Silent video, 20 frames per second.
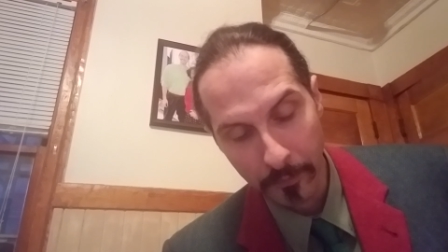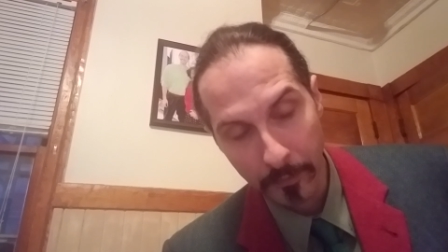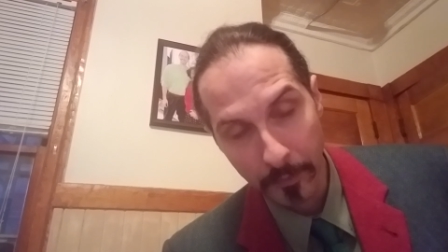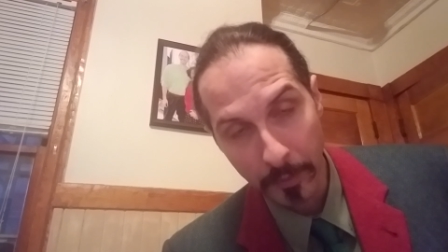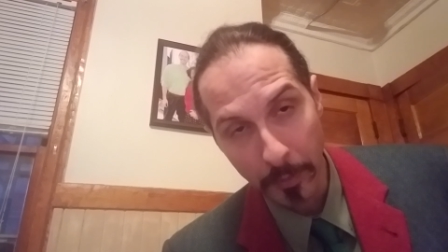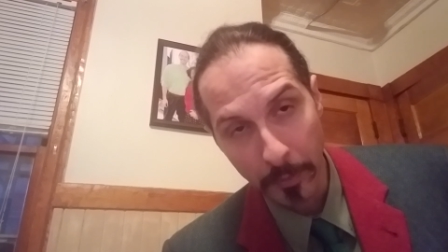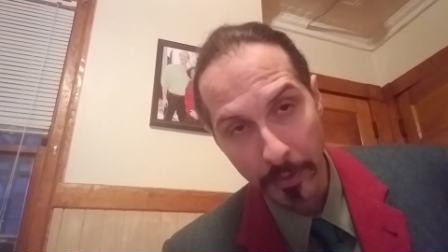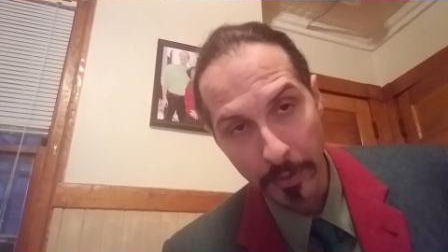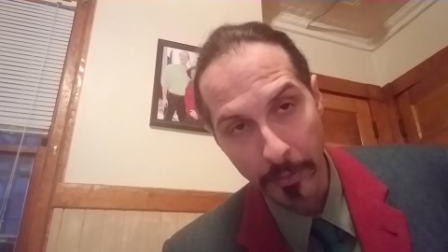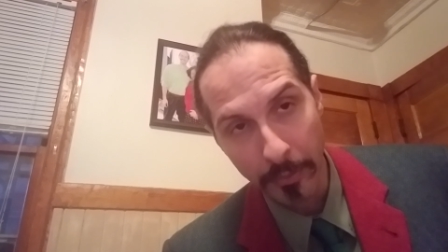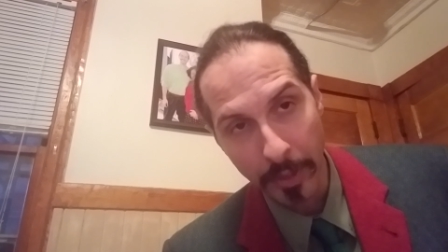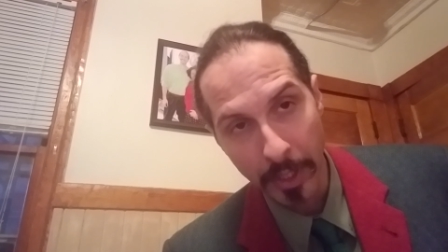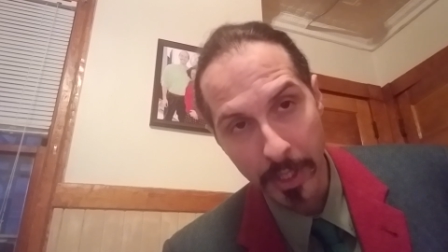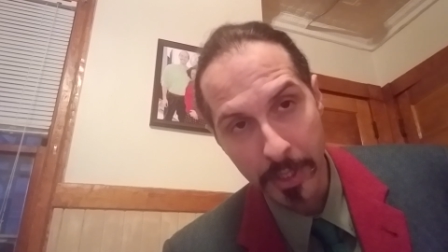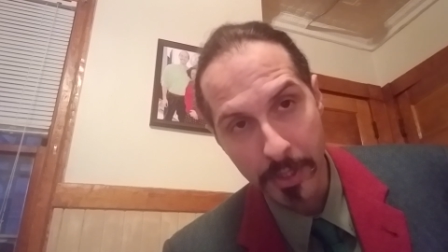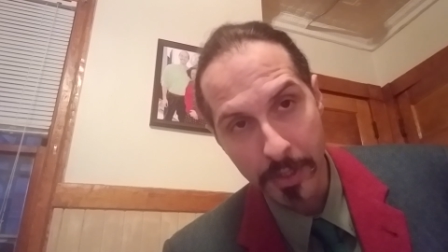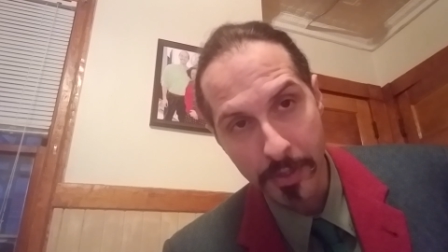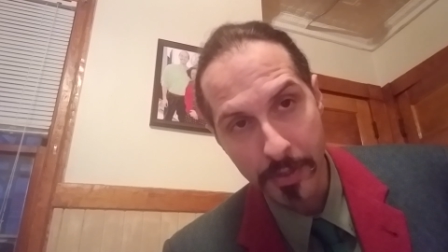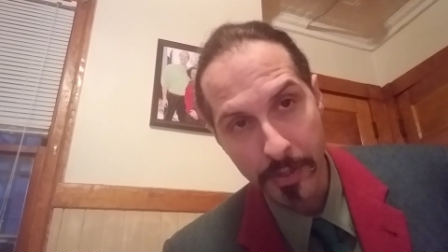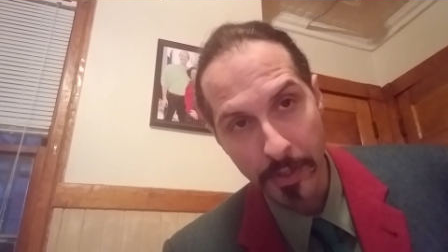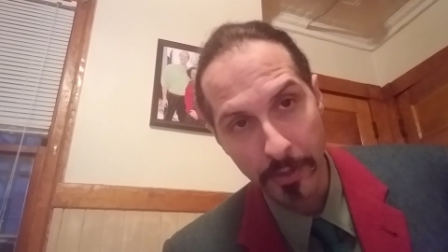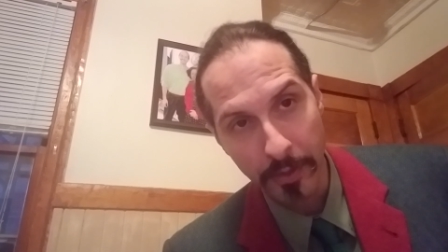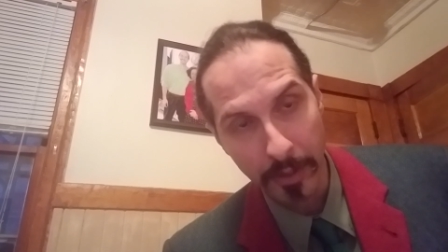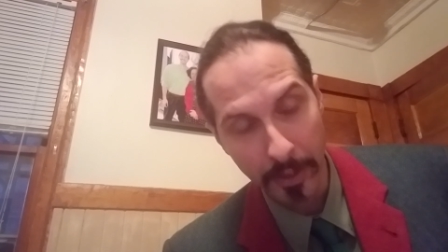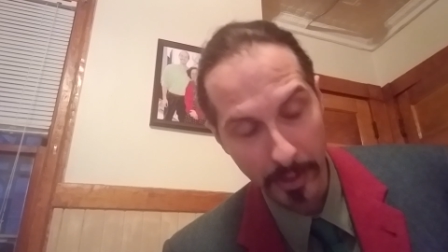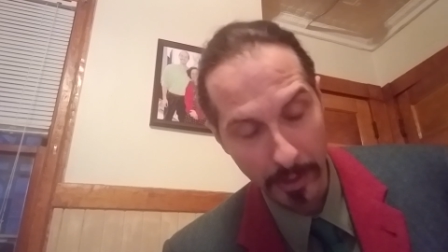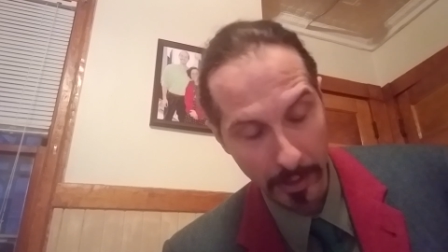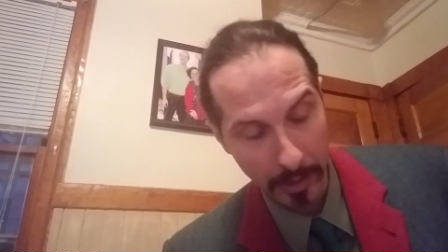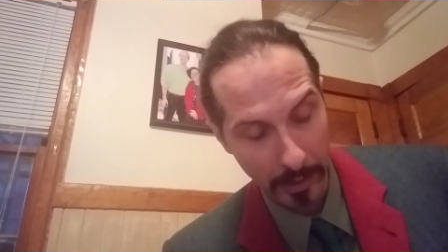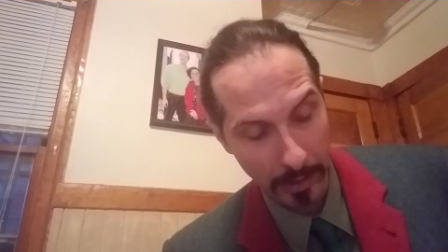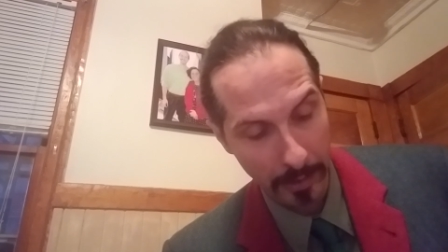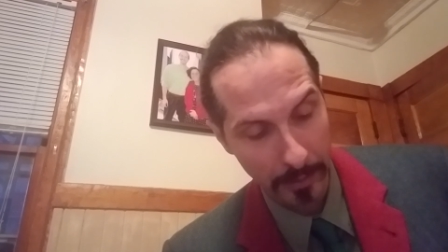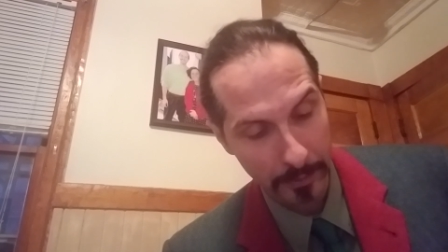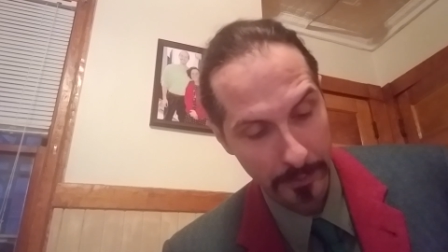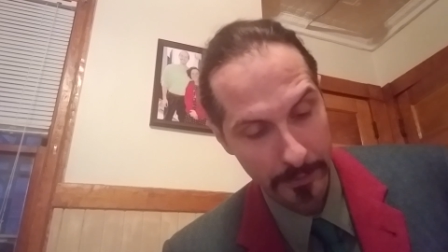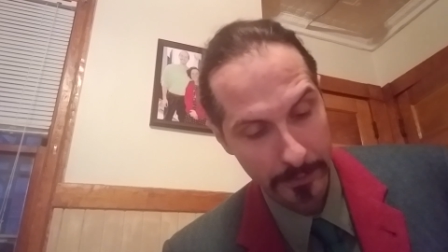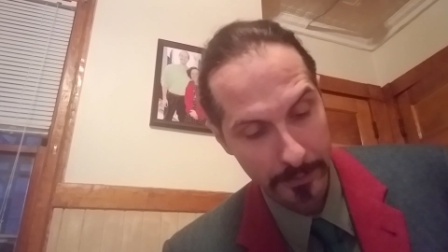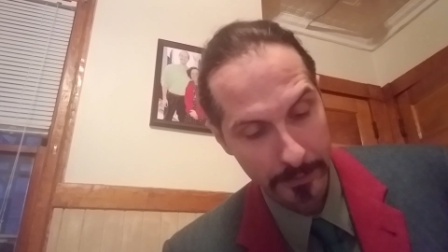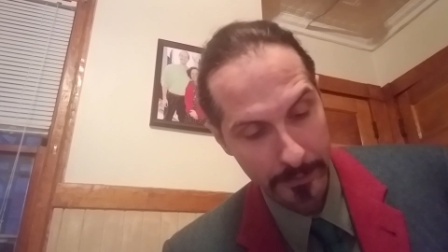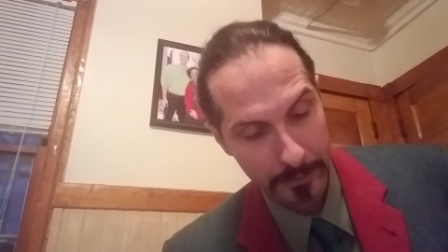with the Rangers and the uh,
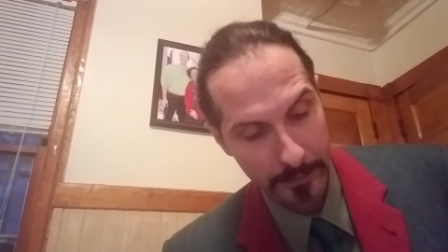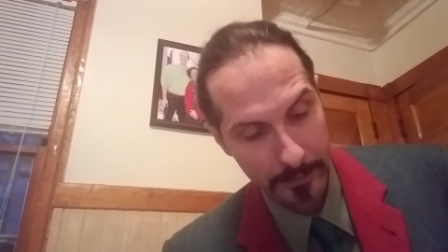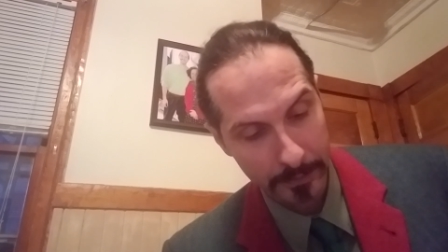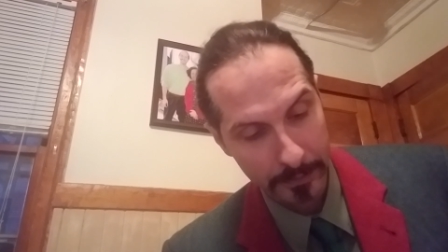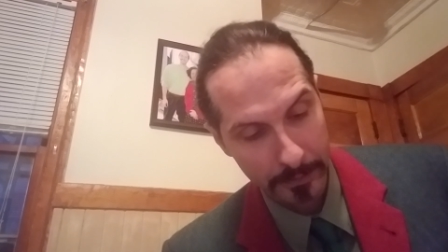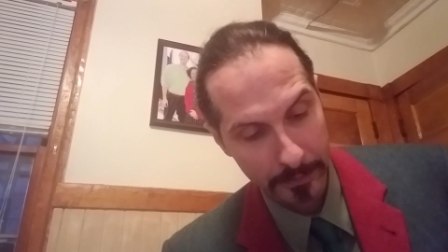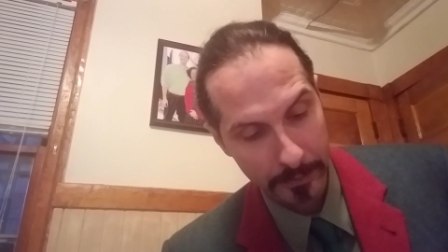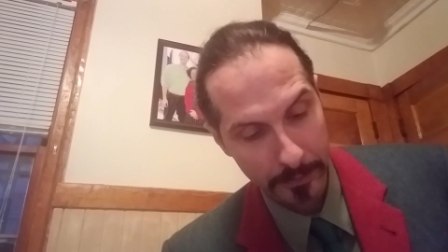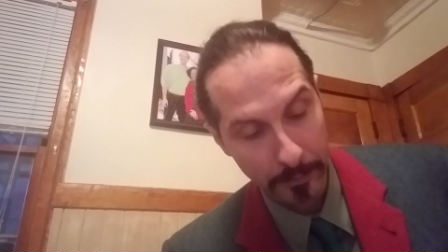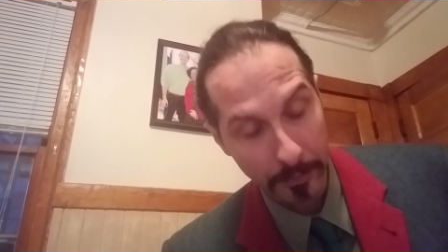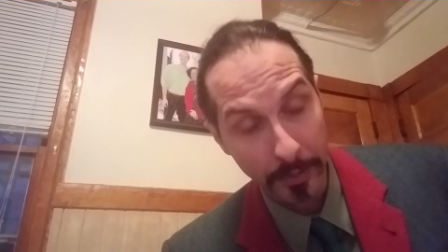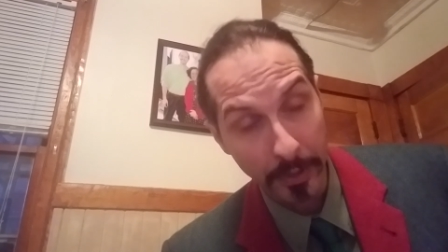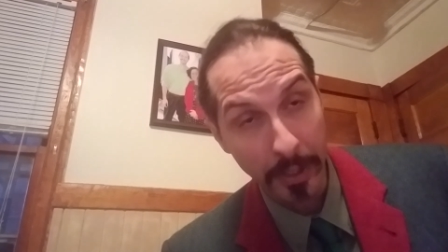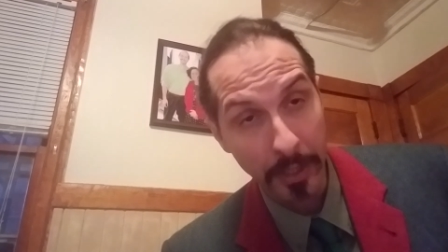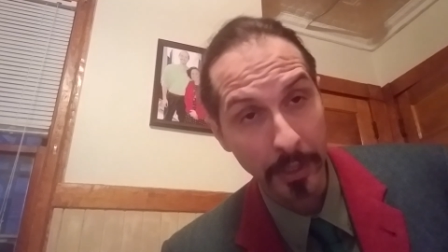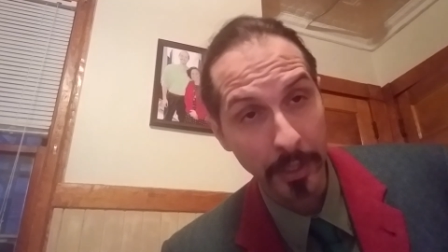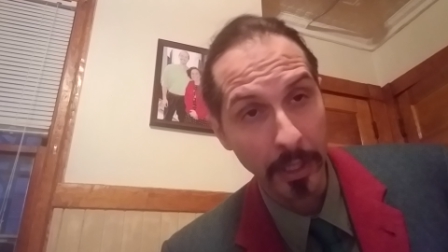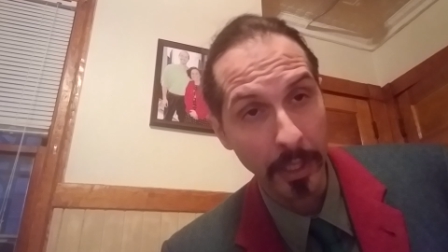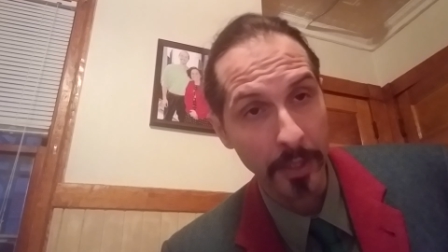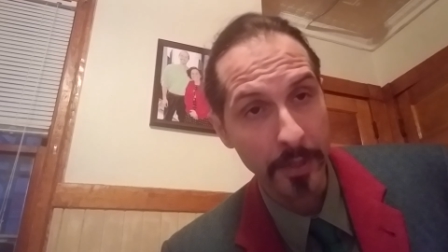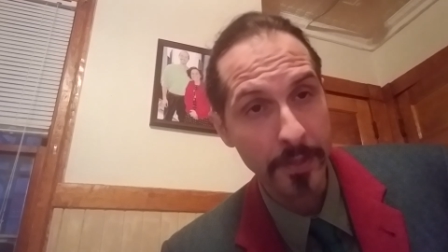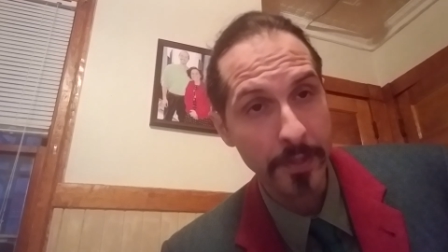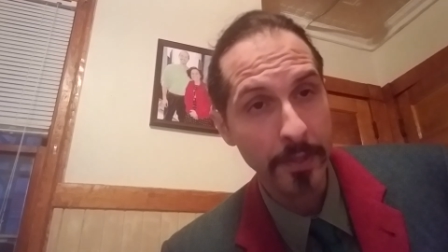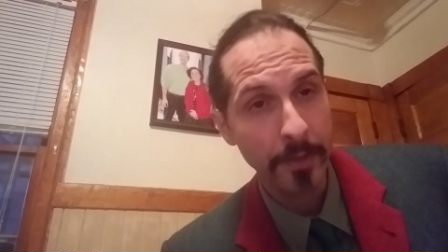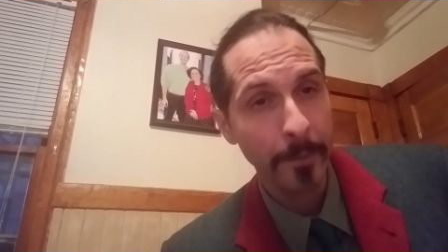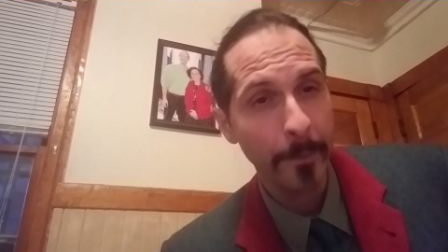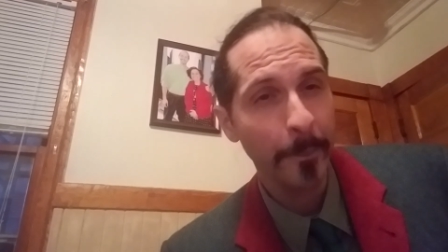with the Canucks.